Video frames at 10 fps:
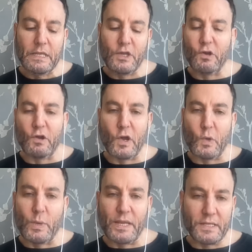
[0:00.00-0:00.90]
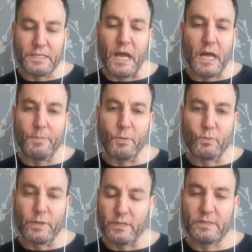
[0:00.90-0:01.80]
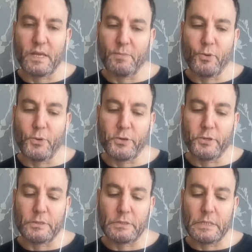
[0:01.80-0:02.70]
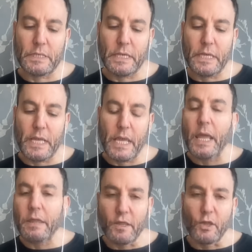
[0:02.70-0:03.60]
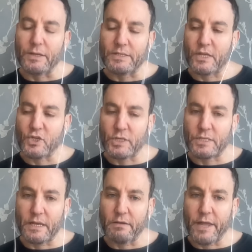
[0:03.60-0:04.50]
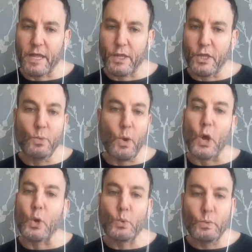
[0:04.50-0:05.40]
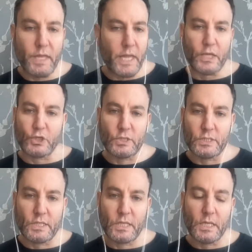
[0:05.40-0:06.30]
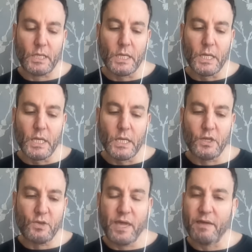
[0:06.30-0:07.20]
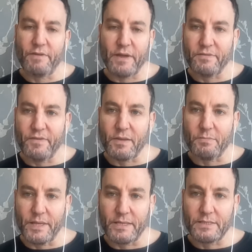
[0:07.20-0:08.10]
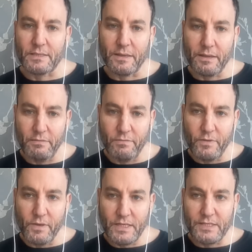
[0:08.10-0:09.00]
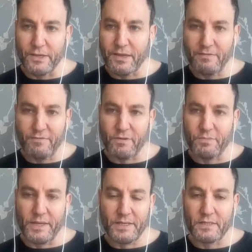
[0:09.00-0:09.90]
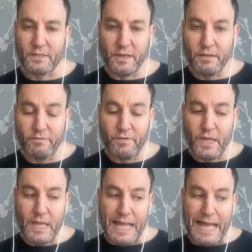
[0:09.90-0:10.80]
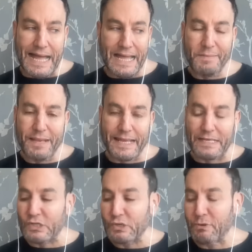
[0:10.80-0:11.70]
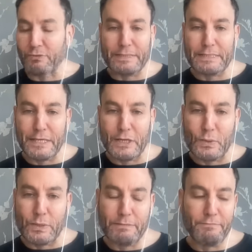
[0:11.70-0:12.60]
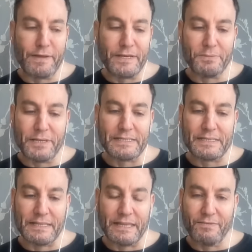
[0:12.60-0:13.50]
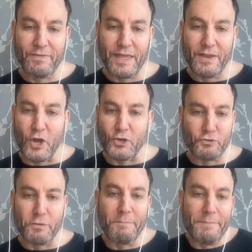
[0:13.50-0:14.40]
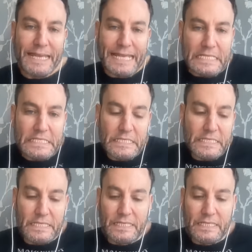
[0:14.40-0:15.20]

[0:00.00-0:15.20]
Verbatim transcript: You're one of the top real estate brokers in the Los Angeles area. You own the agency. You can't find a fucking place to live. He's looking for a place to live. I mean, I assume Mauricio can find a place to live in under a minute,